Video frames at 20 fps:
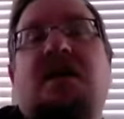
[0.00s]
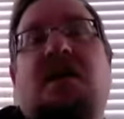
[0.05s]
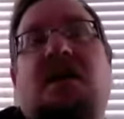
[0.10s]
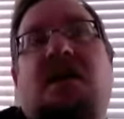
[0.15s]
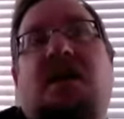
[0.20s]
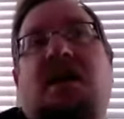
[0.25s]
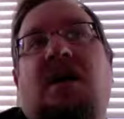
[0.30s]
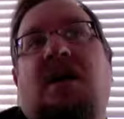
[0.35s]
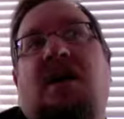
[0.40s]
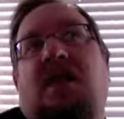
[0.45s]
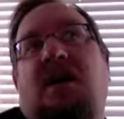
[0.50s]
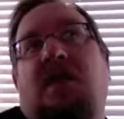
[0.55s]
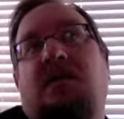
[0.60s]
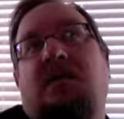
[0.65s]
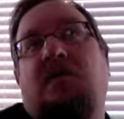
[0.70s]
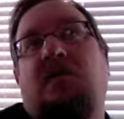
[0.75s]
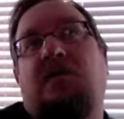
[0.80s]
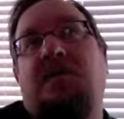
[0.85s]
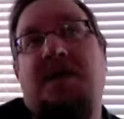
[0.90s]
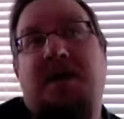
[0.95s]
um,
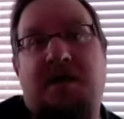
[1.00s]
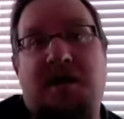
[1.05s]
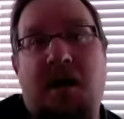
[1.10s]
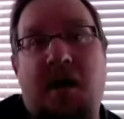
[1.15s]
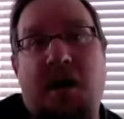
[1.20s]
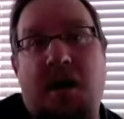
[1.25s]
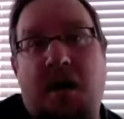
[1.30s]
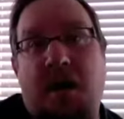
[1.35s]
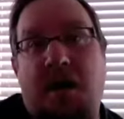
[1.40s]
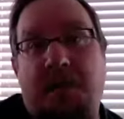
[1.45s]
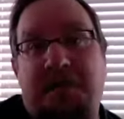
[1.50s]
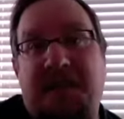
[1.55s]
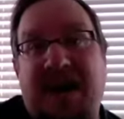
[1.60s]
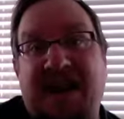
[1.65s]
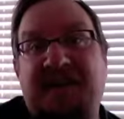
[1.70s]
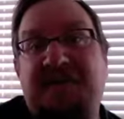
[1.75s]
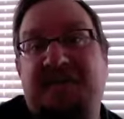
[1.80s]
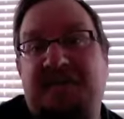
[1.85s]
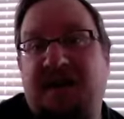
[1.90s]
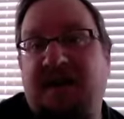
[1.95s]
and would be a, a,
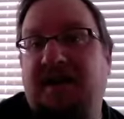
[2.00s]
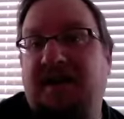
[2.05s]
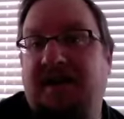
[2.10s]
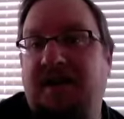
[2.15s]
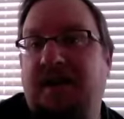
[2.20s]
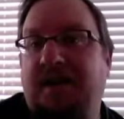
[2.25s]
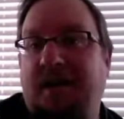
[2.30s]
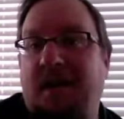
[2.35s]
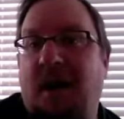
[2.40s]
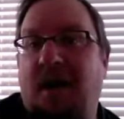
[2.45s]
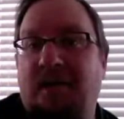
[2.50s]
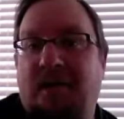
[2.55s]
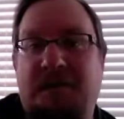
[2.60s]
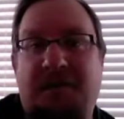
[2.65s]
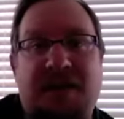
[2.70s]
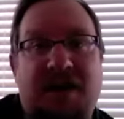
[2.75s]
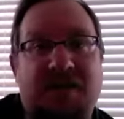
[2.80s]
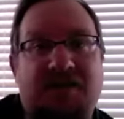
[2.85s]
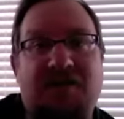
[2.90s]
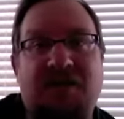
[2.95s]
benefit, an economic
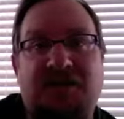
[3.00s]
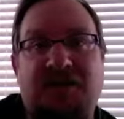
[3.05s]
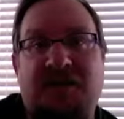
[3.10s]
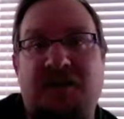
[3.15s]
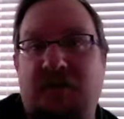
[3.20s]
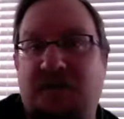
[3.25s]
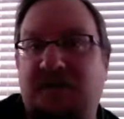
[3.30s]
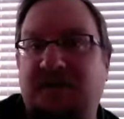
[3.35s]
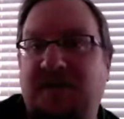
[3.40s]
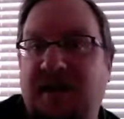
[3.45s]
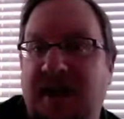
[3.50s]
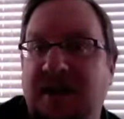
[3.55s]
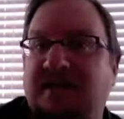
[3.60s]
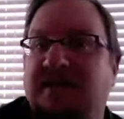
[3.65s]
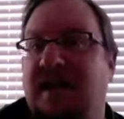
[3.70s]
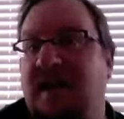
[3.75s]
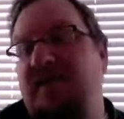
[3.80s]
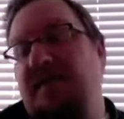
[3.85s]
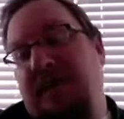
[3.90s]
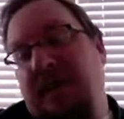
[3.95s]
benefit to those states
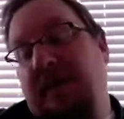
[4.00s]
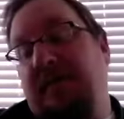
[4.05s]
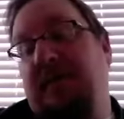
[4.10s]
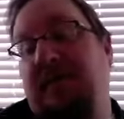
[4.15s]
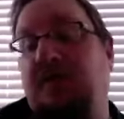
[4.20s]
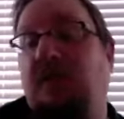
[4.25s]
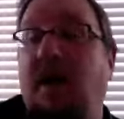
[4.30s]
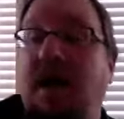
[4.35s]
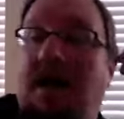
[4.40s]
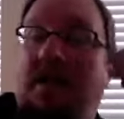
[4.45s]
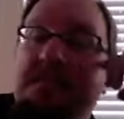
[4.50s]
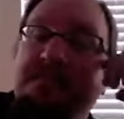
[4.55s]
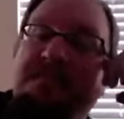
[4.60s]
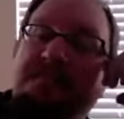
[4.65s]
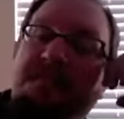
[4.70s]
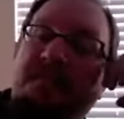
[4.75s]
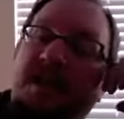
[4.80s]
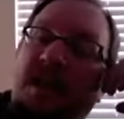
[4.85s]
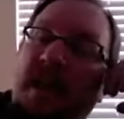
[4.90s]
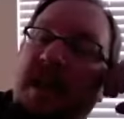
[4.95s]
and them as well.
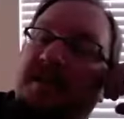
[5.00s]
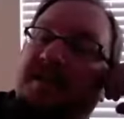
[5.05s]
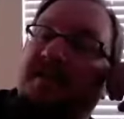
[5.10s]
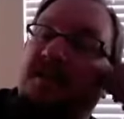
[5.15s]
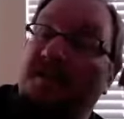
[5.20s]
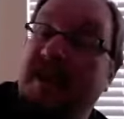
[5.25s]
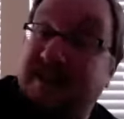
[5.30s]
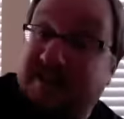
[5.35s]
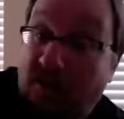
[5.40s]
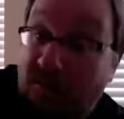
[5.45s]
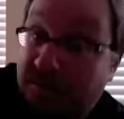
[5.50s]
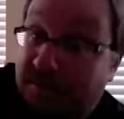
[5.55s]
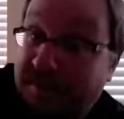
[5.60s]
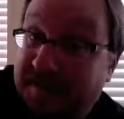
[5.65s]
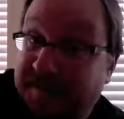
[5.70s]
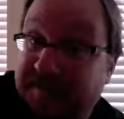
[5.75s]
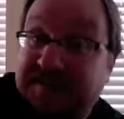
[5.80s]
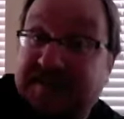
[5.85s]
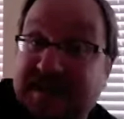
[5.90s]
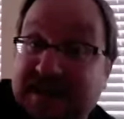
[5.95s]
And so that's always been
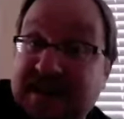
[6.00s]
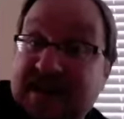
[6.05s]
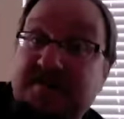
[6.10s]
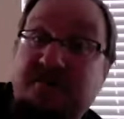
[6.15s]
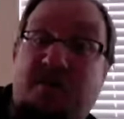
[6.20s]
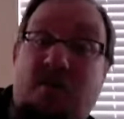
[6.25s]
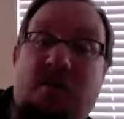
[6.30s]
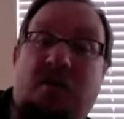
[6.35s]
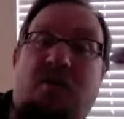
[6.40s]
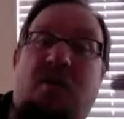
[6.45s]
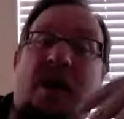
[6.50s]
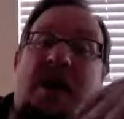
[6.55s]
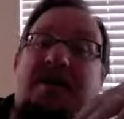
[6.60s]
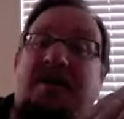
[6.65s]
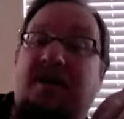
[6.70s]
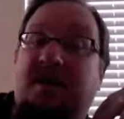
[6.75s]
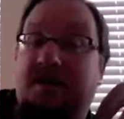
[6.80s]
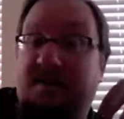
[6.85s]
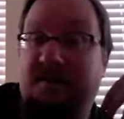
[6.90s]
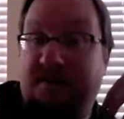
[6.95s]
the sticking point why
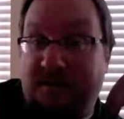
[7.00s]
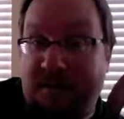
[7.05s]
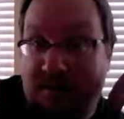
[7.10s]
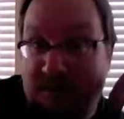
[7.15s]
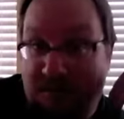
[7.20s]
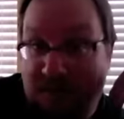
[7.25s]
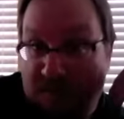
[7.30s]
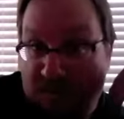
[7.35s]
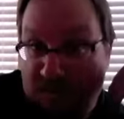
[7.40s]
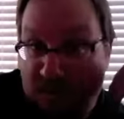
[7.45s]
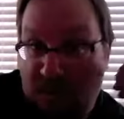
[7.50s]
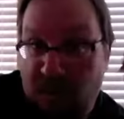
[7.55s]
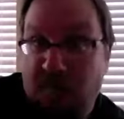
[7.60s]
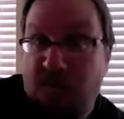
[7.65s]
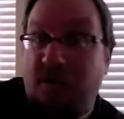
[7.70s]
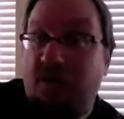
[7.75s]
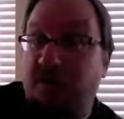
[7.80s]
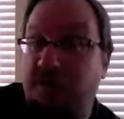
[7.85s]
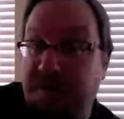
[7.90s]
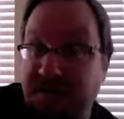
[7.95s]
the the, the
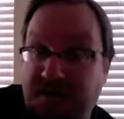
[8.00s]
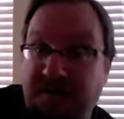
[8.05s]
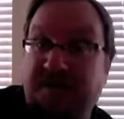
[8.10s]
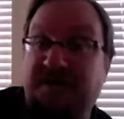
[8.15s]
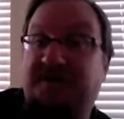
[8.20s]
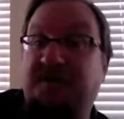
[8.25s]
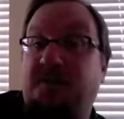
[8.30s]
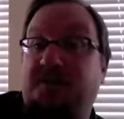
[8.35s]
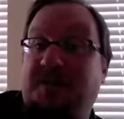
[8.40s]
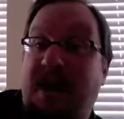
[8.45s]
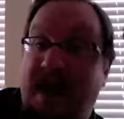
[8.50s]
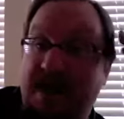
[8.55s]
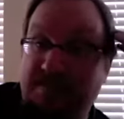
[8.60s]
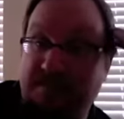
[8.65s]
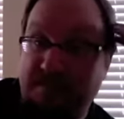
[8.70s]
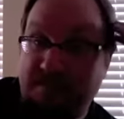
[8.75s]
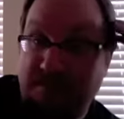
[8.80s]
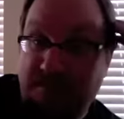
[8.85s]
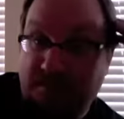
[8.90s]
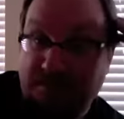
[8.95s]
railroad bill has sort of
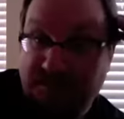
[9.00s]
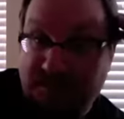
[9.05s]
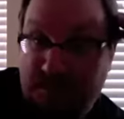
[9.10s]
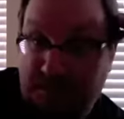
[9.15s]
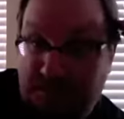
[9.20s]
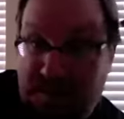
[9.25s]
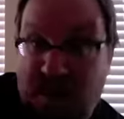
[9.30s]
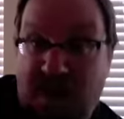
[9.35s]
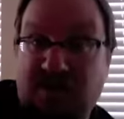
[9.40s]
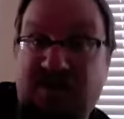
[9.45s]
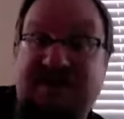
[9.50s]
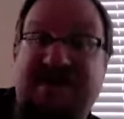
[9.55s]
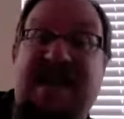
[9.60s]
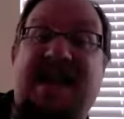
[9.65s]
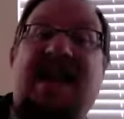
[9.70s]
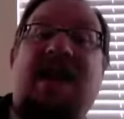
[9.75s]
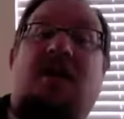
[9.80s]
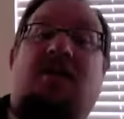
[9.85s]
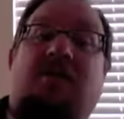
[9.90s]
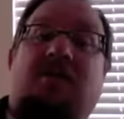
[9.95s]
gotten you know bogged
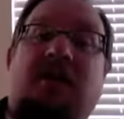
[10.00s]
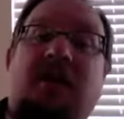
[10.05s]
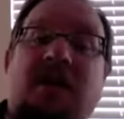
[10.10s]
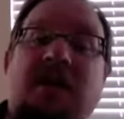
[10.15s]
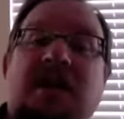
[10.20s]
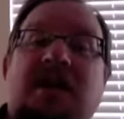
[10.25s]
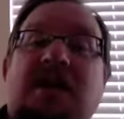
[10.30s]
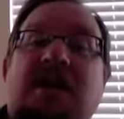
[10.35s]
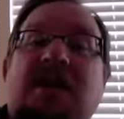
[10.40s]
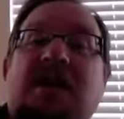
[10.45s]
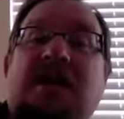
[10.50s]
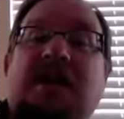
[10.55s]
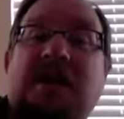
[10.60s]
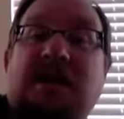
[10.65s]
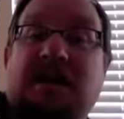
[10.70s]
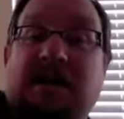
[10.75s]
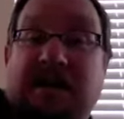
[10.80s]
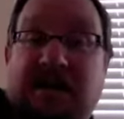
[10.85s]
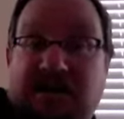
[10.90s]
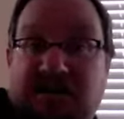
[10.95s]
down
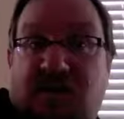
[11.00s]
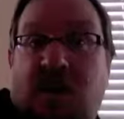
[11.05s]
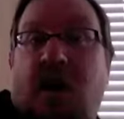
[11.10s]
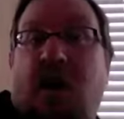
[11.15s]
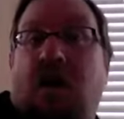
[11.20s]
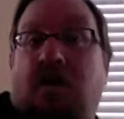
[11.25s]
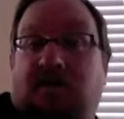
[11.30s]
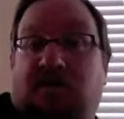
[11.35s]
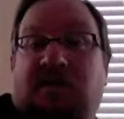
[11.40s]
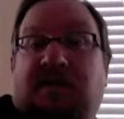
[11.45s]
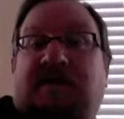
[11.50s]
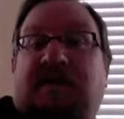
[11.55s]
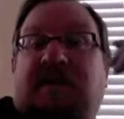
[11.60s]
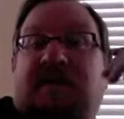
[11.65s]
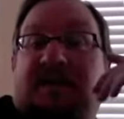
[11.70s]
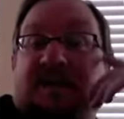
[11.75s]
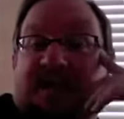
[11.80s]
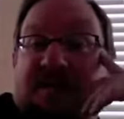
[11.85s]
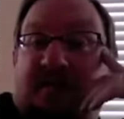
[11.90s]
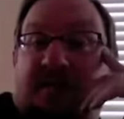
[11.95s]
in Congress
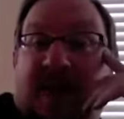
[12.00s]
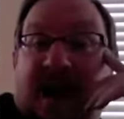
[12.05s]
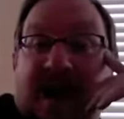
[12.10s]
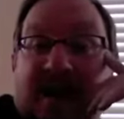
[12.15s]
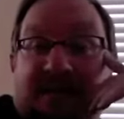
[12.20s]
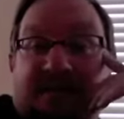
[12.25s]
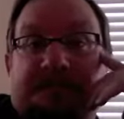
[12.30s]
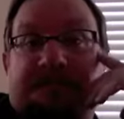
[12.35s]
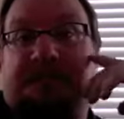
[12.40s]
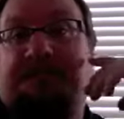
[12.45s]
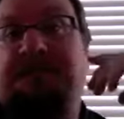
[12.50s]
is this fight